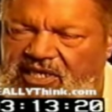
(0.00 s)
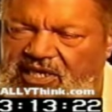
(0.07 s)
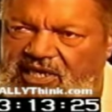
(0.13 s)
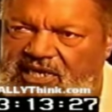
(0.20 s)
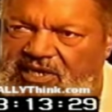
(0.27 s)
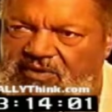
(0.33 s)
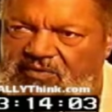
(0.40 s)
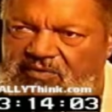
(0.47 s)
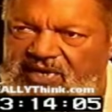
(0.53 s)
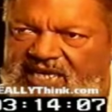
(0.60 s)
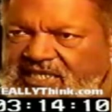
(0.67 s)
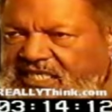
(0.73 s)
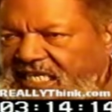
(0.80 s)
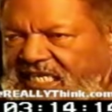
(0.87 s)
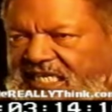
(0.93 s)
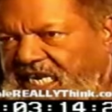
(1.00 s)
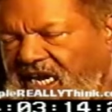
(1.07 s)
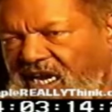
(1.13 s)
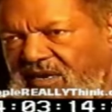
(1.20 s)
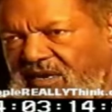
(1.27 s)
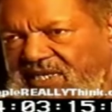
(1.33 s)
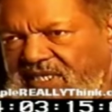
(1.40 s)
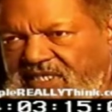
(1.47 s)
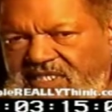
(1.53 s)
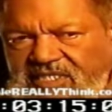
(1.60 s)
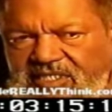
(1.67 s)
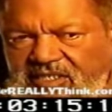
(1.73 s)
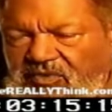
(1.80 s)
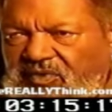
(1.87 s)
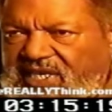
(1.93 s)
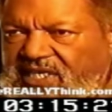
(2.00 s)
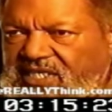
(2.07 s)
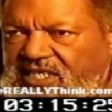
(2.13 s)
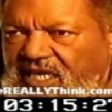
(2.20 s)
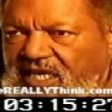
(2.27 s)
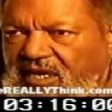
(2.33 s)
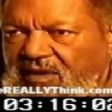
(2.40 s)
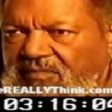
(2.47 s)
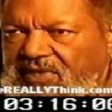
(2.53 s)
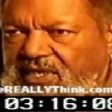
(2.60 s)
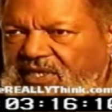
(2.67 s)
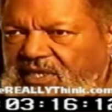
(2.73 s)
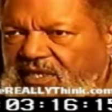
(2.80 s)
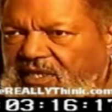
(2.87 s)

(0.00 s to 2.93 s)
led a ragtag army against the greatest army